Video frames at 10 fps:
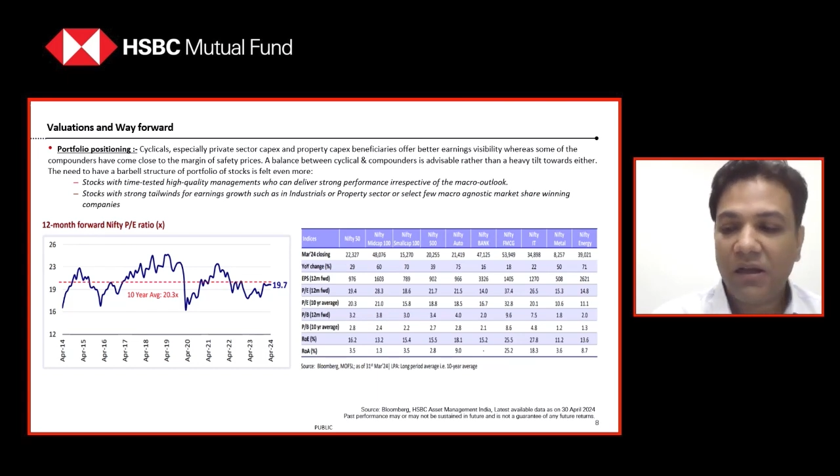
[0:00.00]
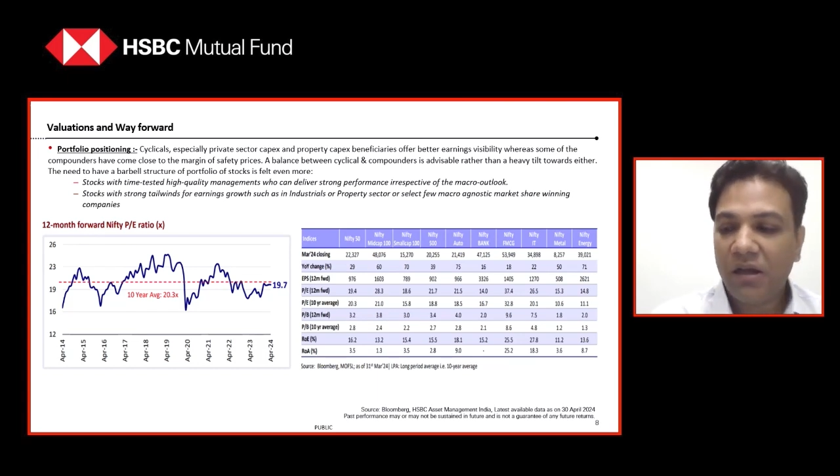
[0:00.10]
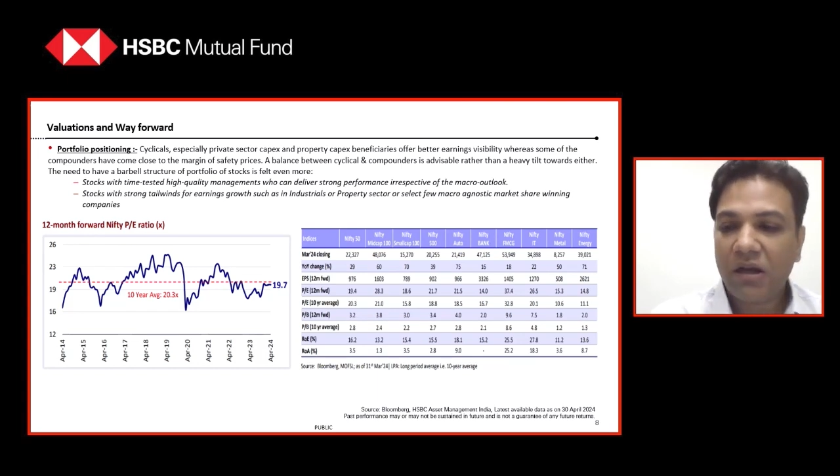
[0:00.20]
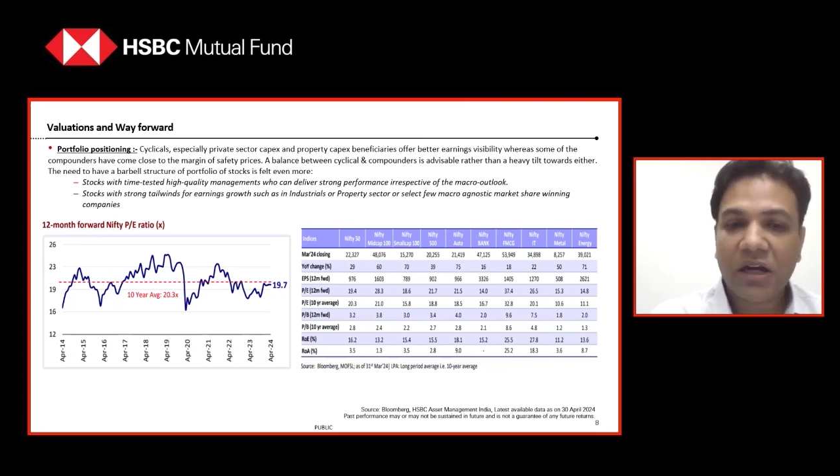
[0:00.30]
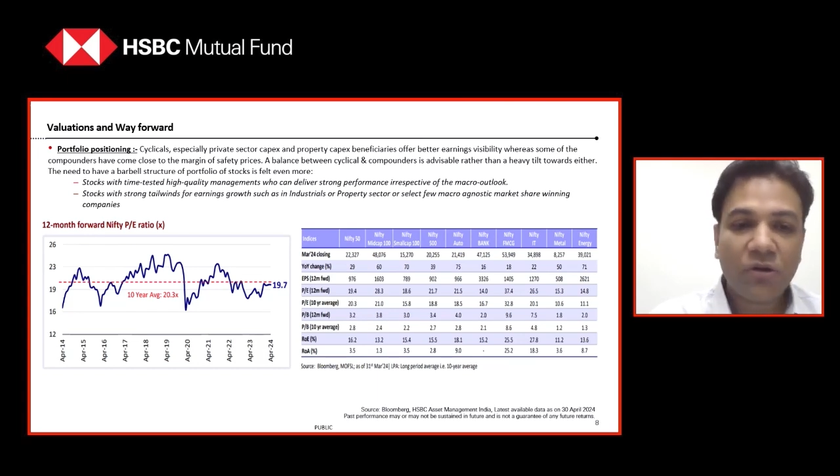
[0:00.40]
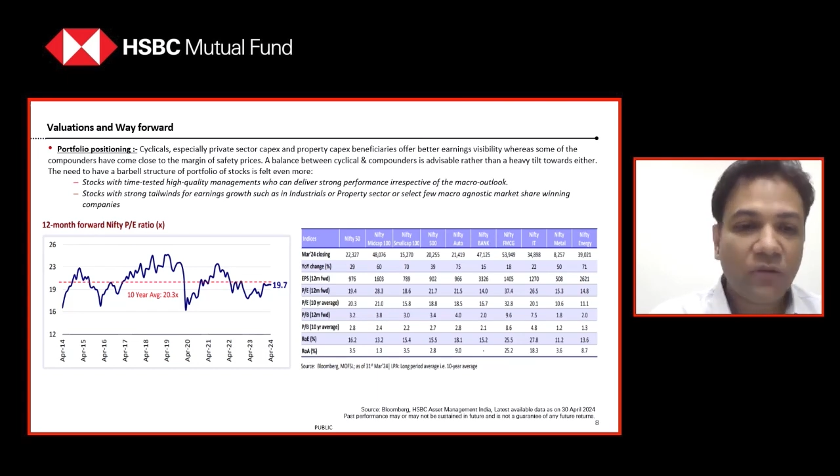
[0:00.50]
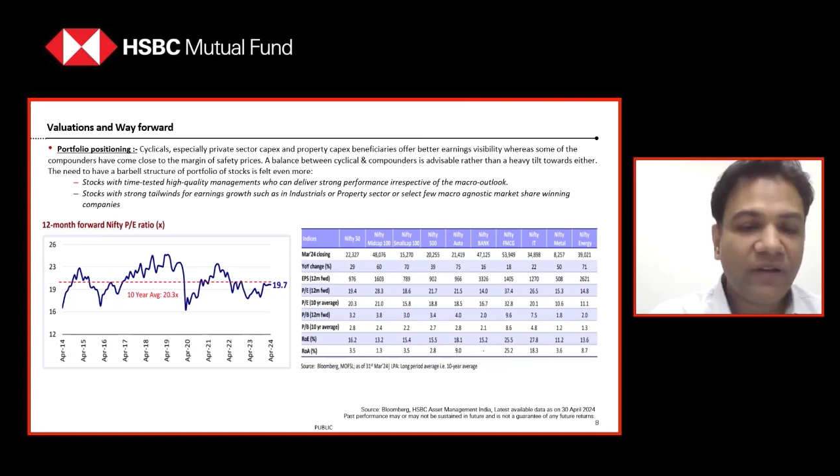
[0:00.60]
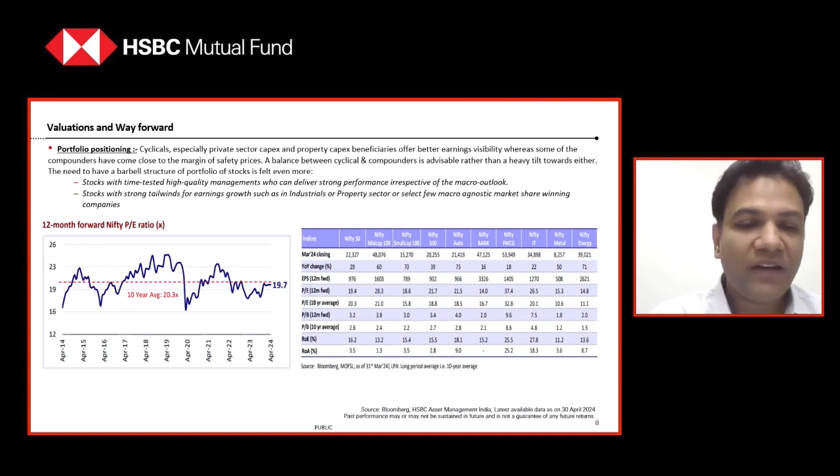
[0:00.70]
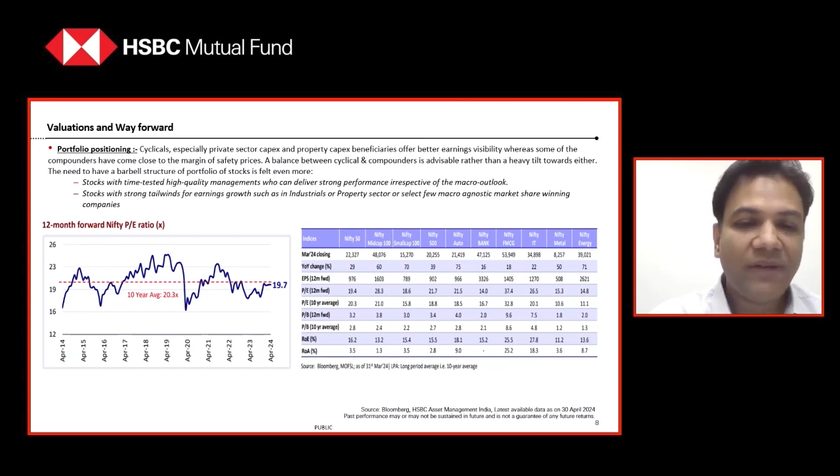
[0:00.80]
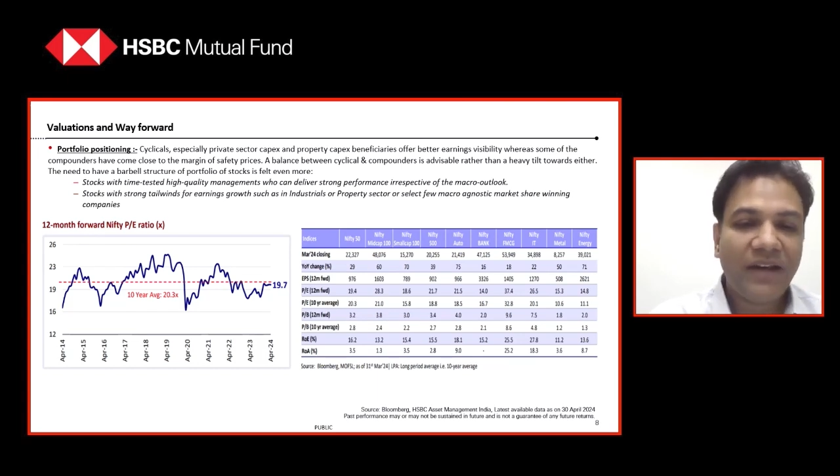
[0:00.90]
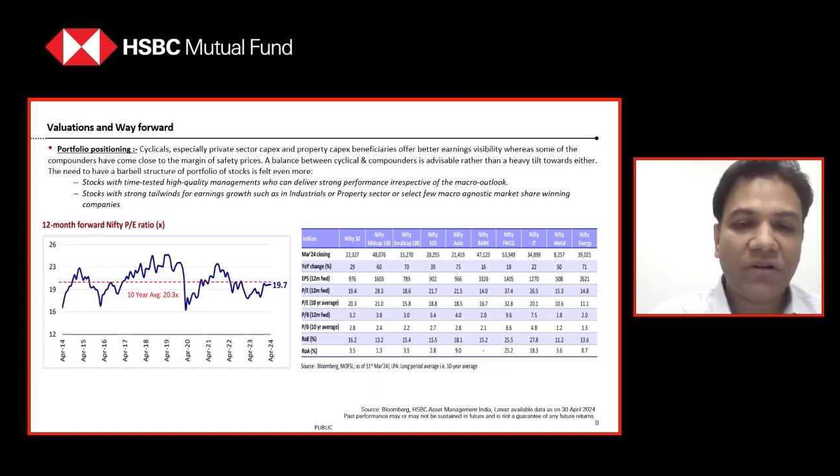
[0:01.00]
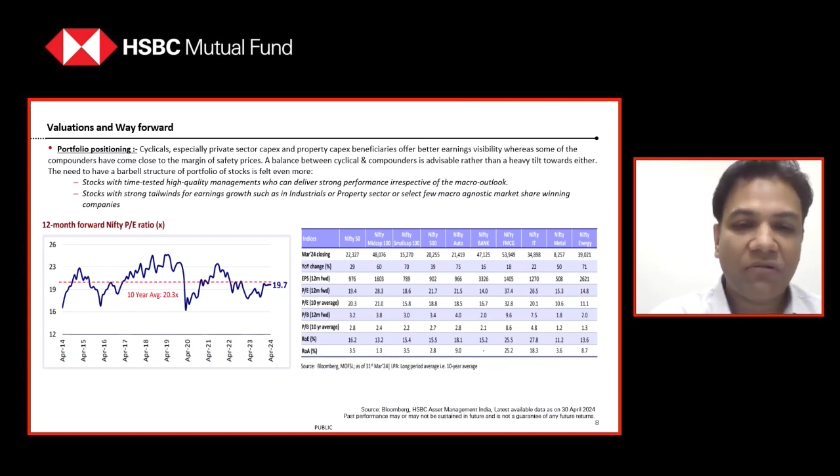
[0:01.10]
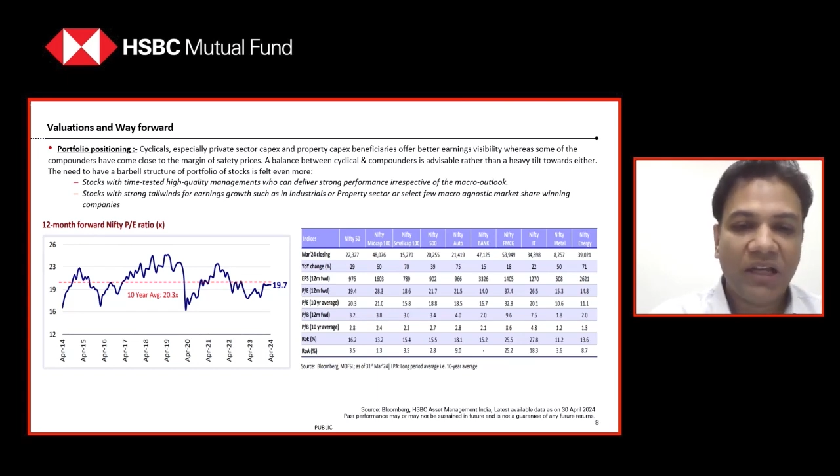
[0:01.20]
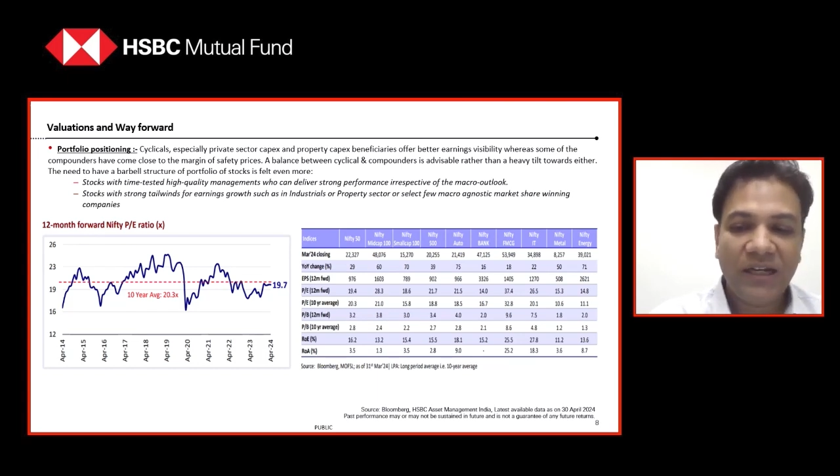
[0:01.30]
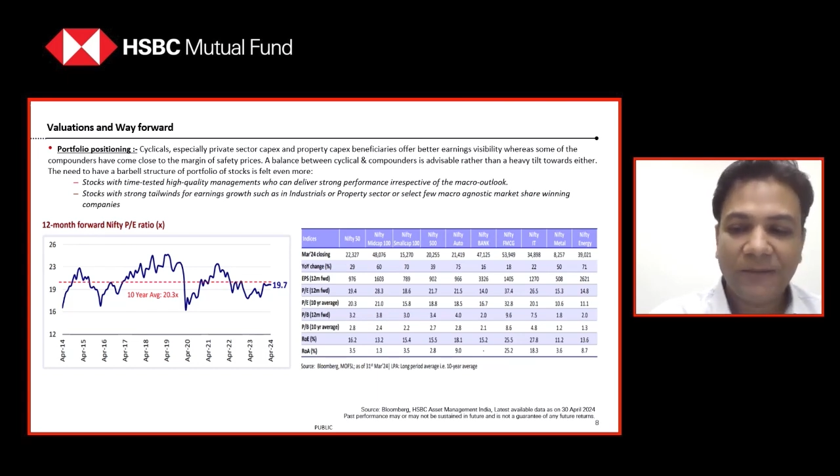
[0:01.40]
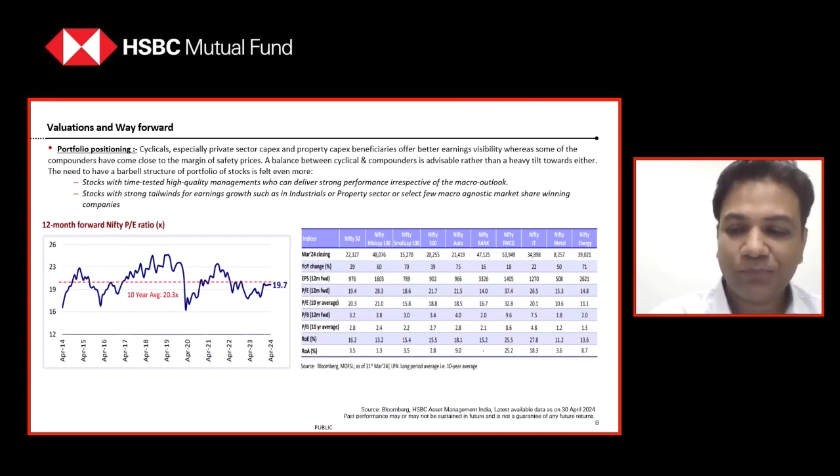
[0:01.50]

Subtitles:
Cut to where we are today,